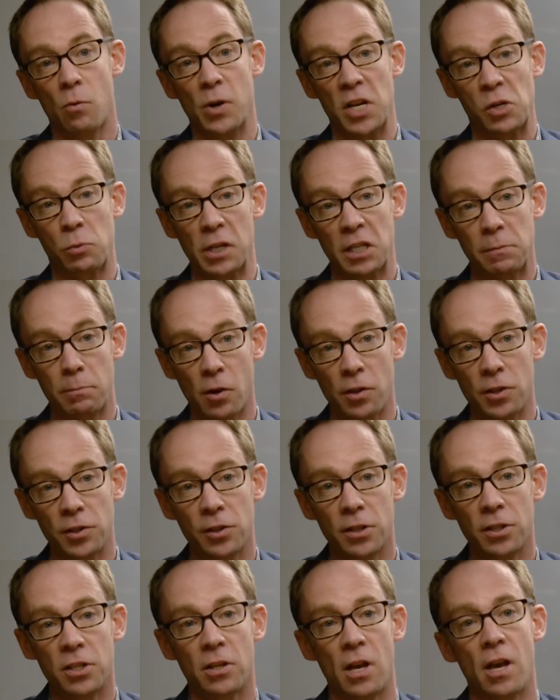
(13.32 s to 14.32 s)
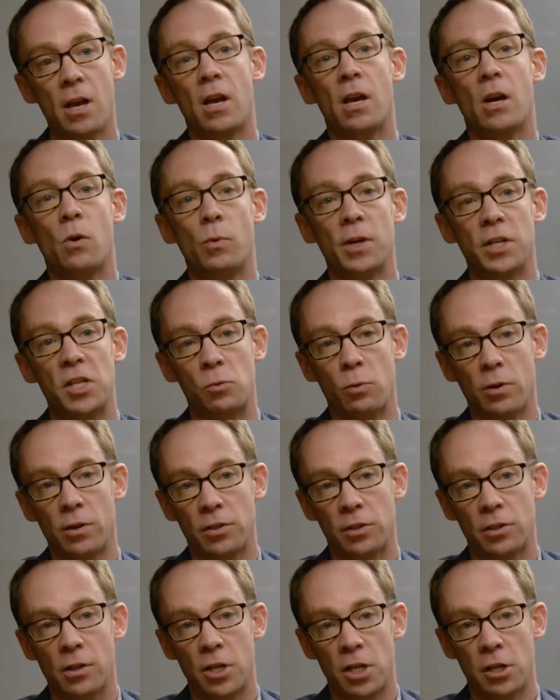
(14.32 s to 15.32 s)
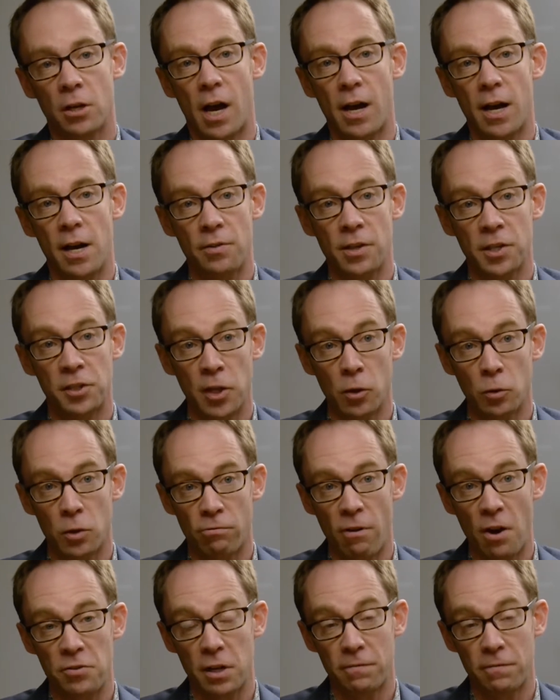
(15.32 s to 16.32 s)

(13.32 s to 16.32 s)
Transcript: which we sponsored, which was the Silk Road